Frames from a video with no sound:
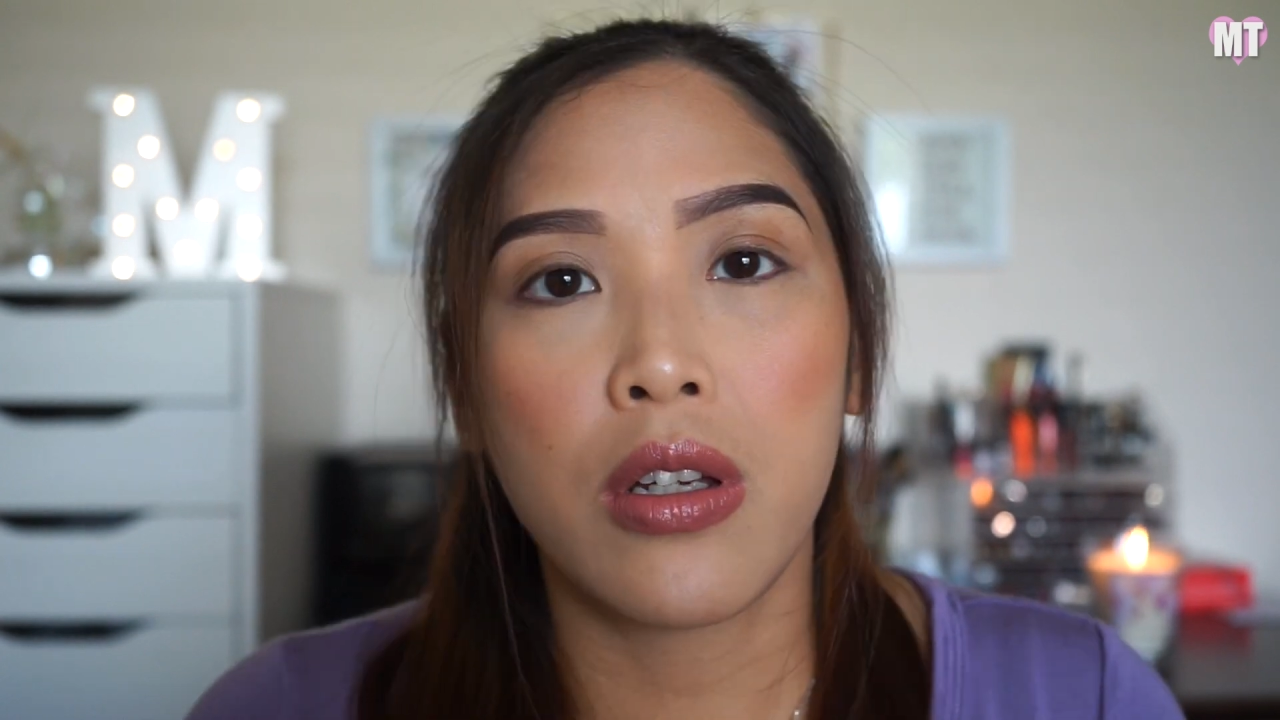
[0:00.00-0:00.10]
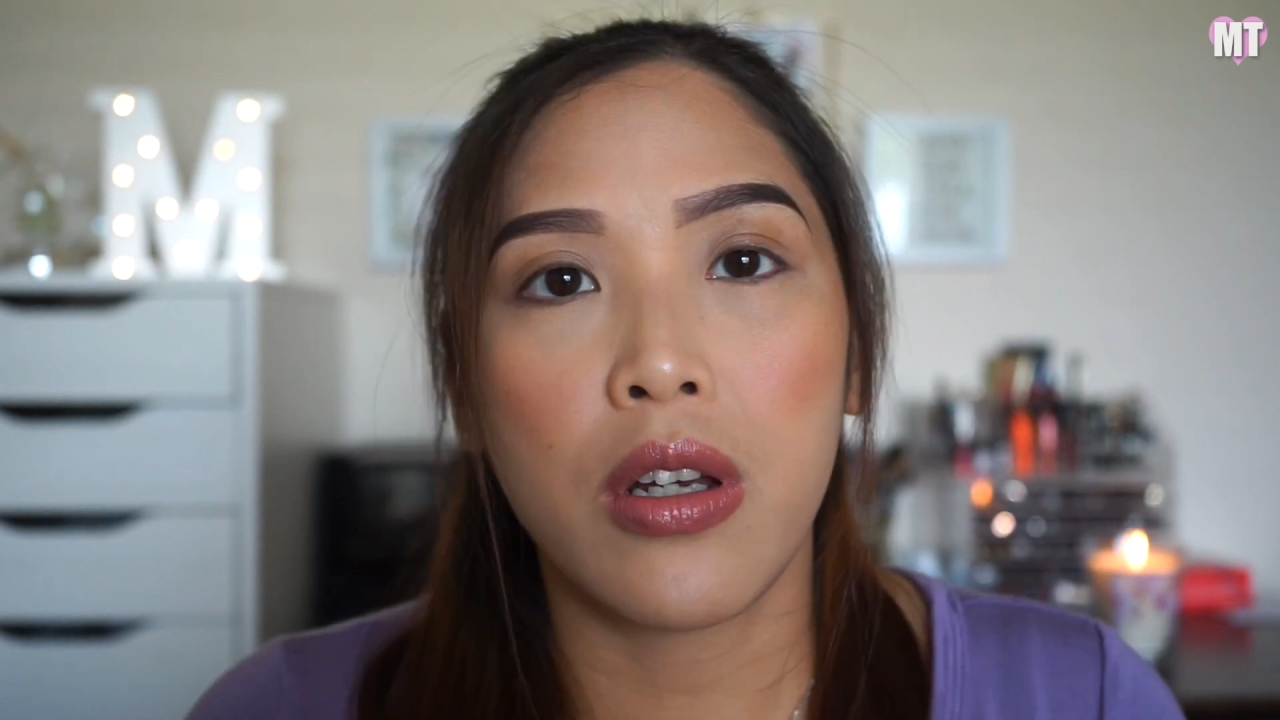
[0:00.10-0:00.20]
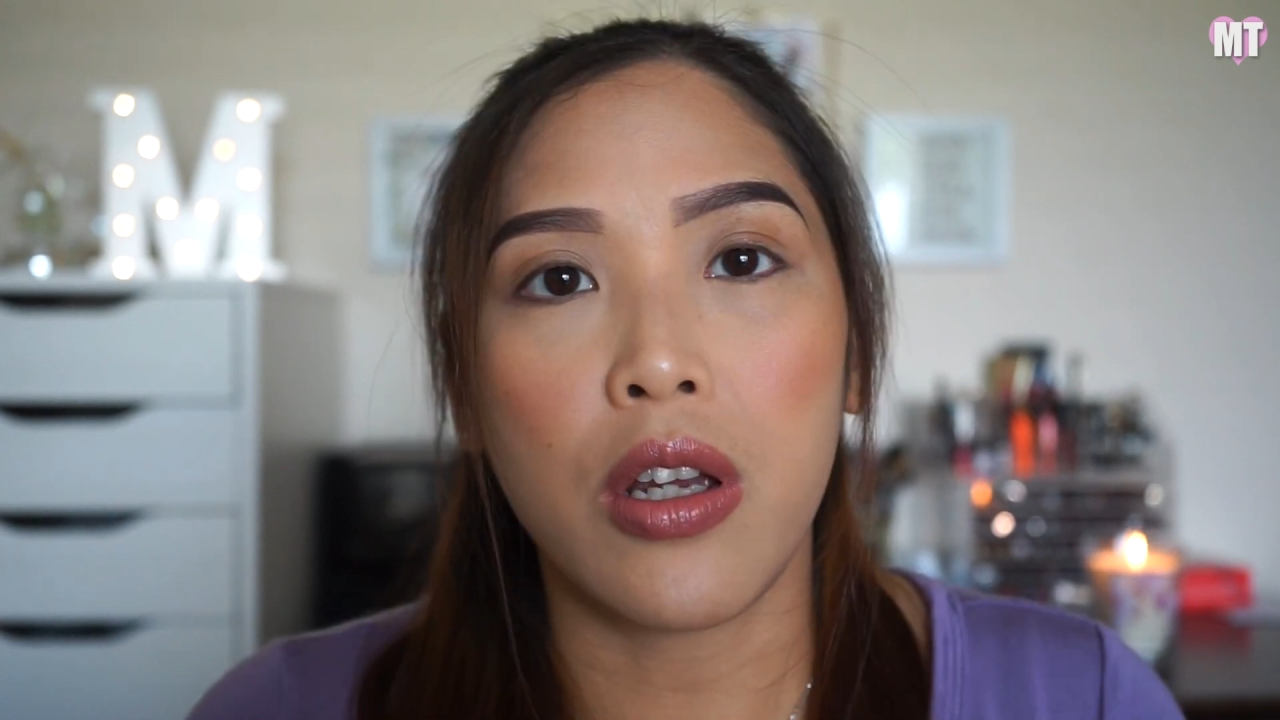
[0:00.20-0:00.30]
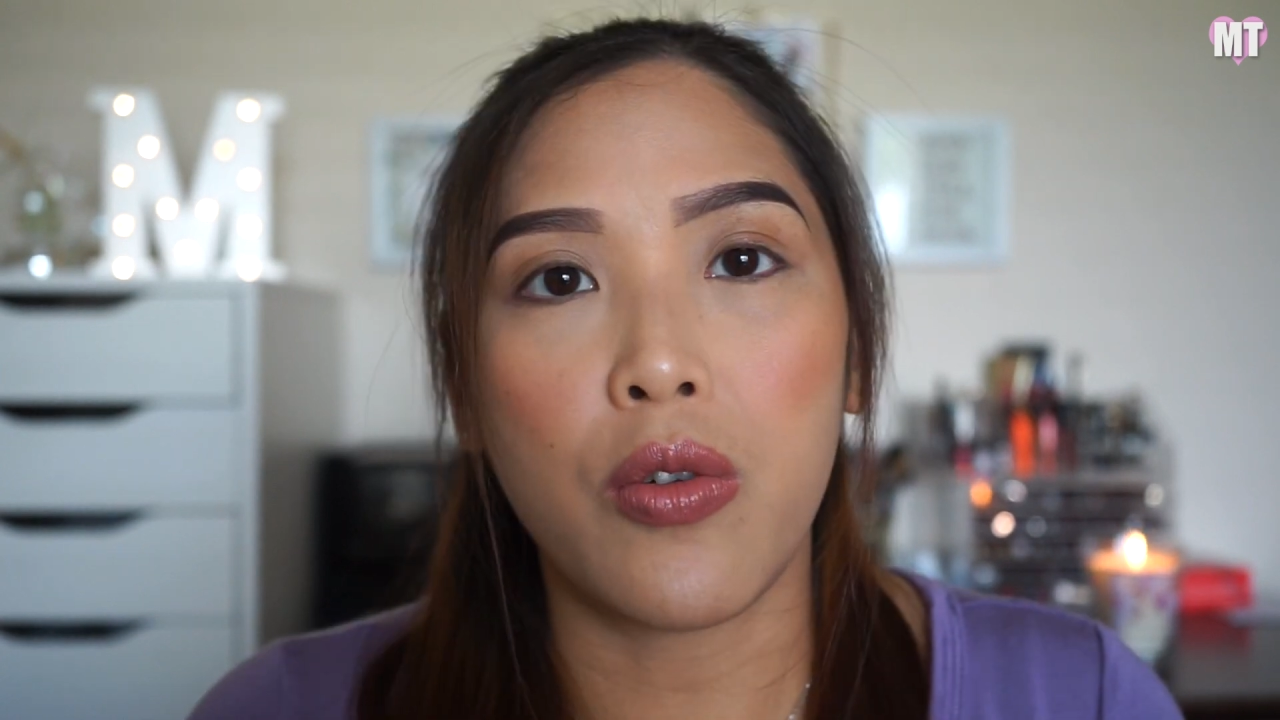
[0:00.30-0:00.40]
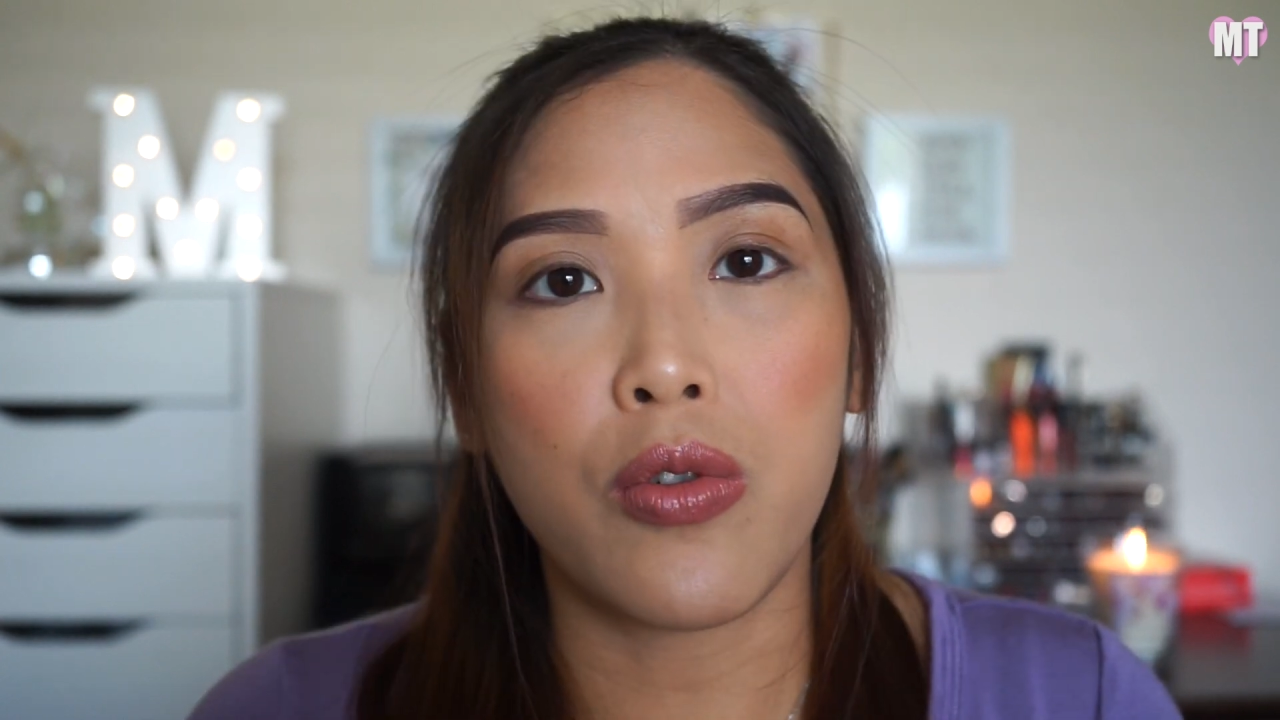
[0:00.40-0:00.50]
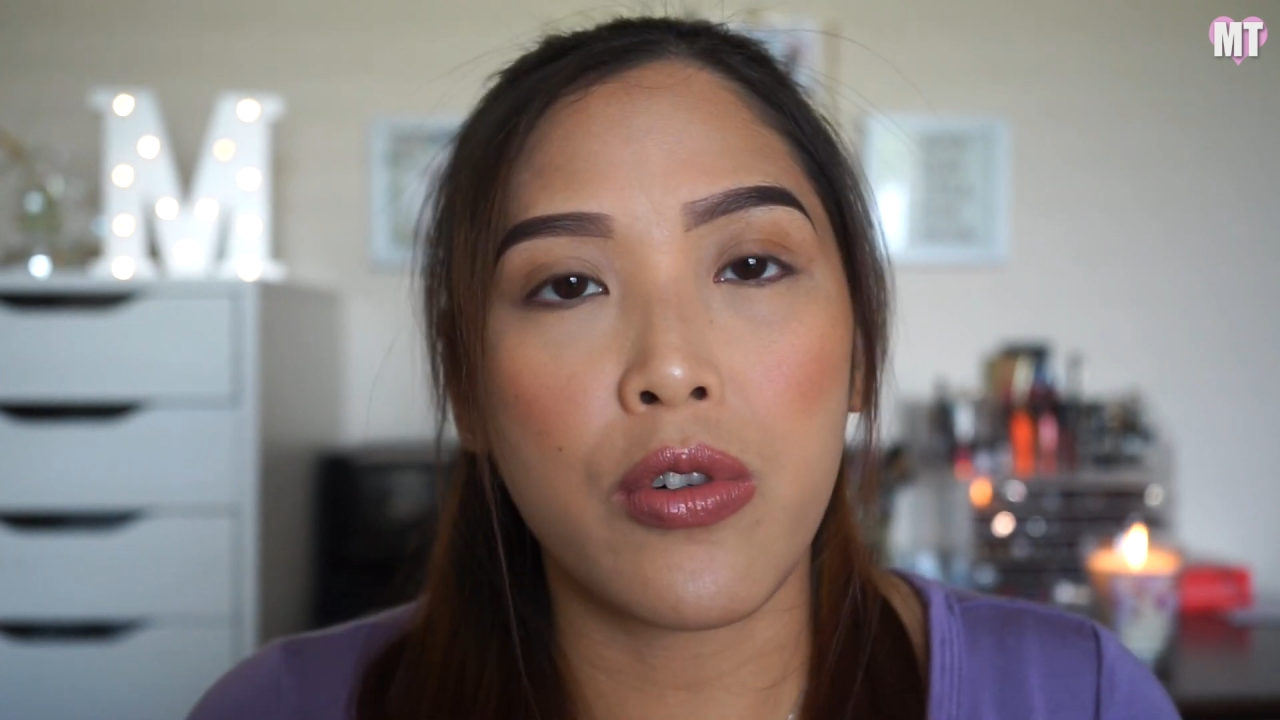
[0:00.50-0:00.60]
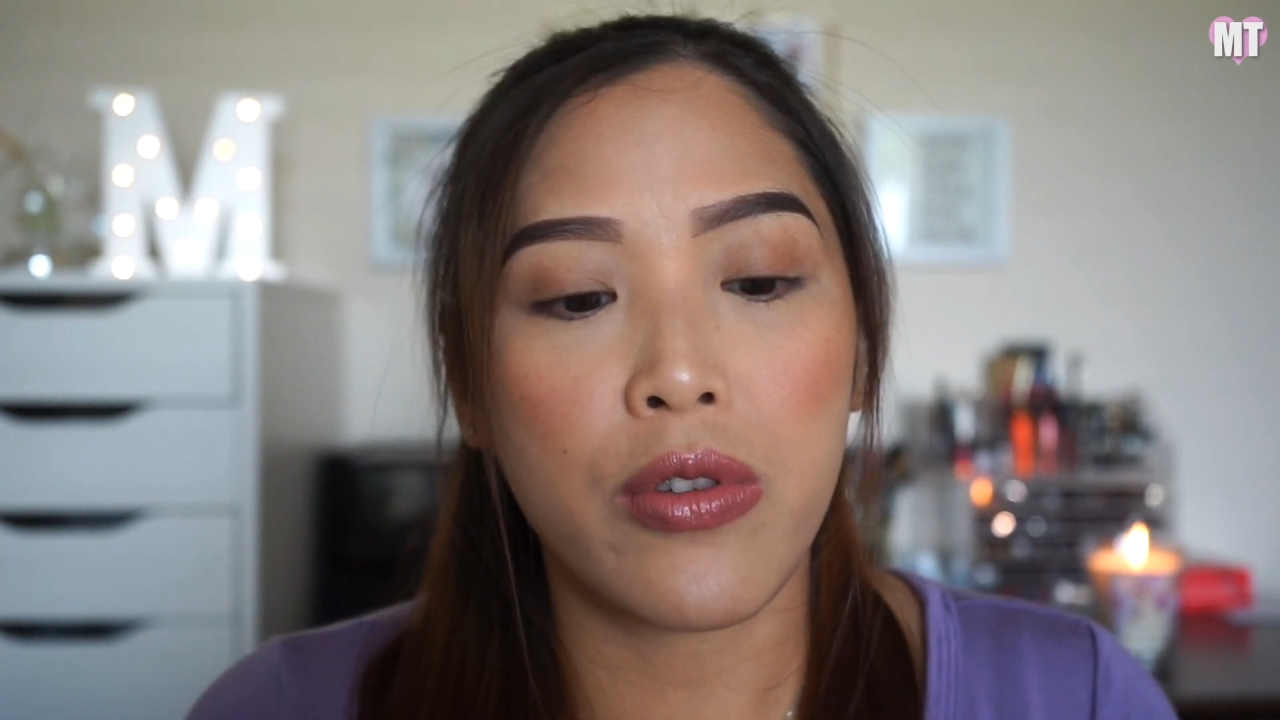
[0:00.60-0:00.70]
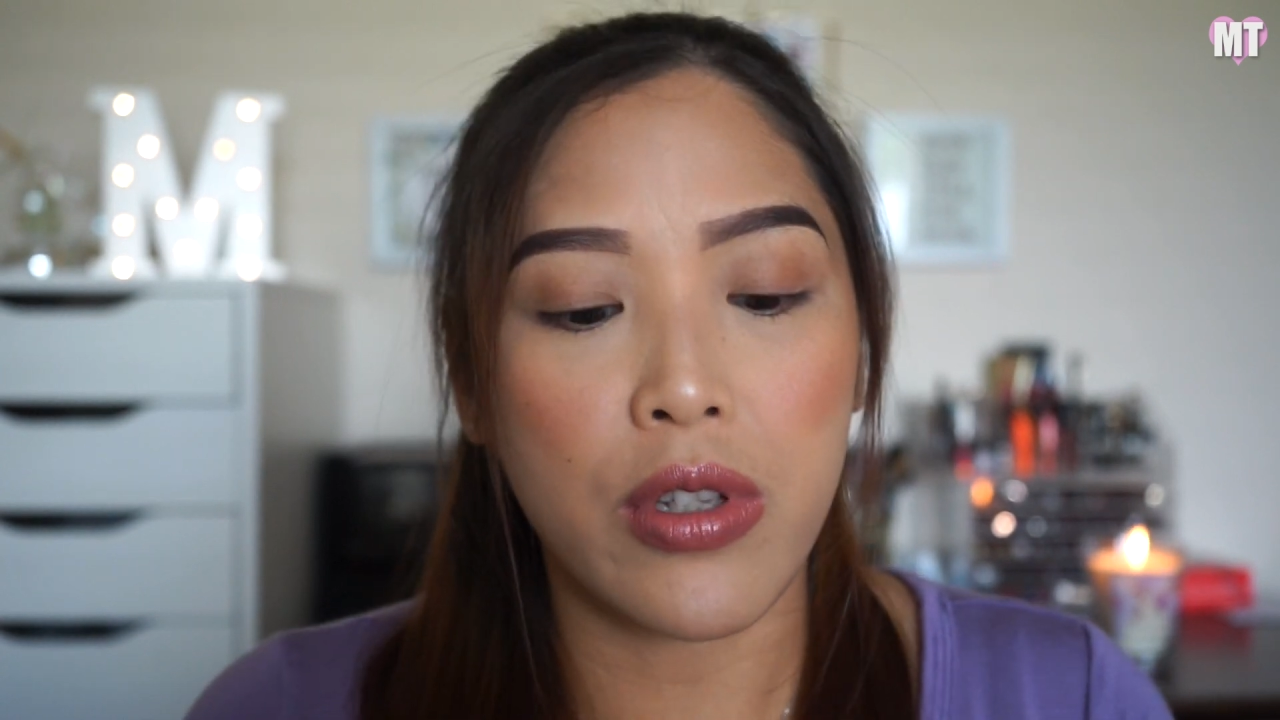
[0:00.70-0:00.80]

I ordered